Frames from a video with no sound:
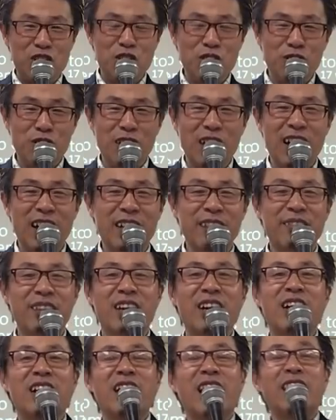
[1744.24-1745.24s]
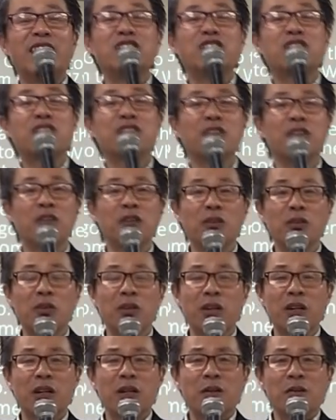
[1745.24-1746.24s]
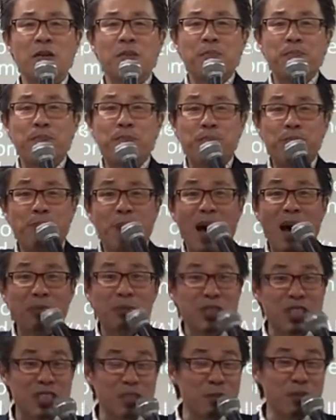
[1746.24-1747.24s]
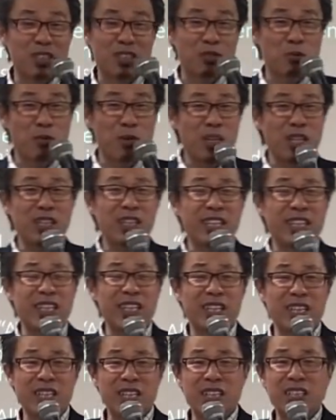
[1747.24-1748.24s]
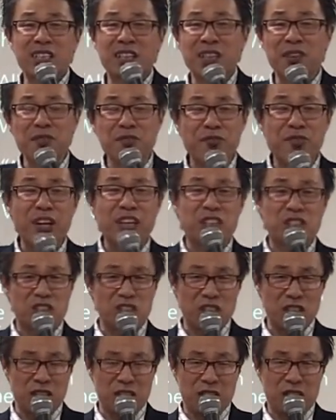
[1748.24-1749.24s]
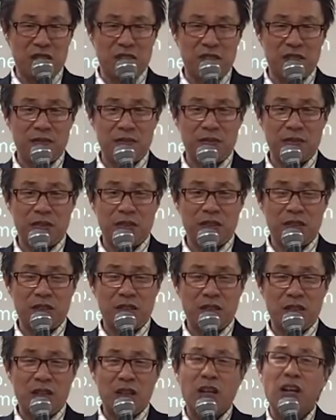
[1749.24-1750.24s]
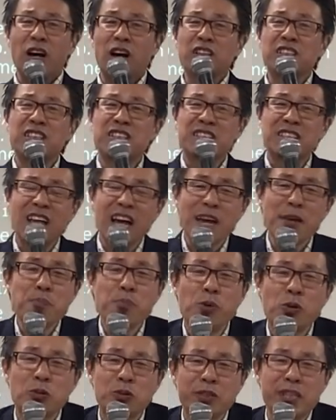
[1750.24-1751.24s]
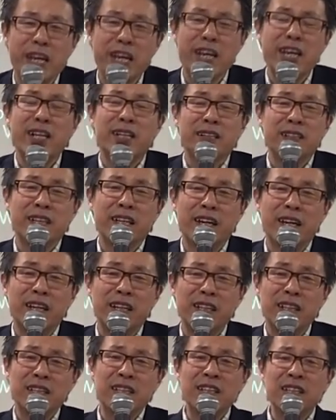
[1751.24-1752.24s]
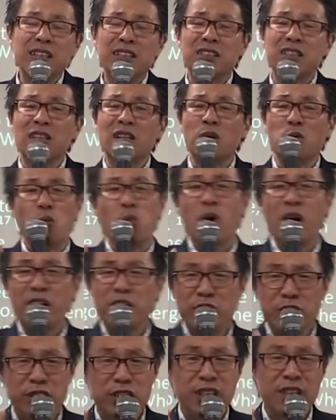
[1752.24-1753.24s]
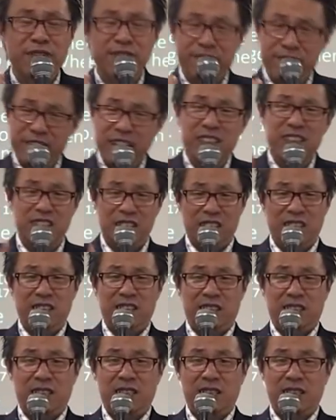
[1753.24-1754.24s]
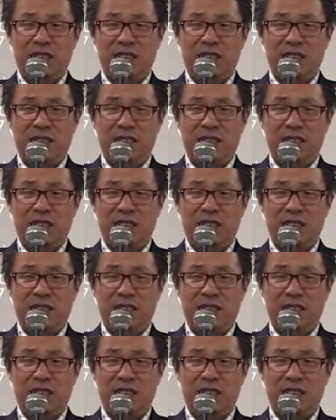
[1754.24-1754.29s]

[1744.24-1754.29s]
new life. And so Baptism is really is a confession. A disciple then is one who confesses.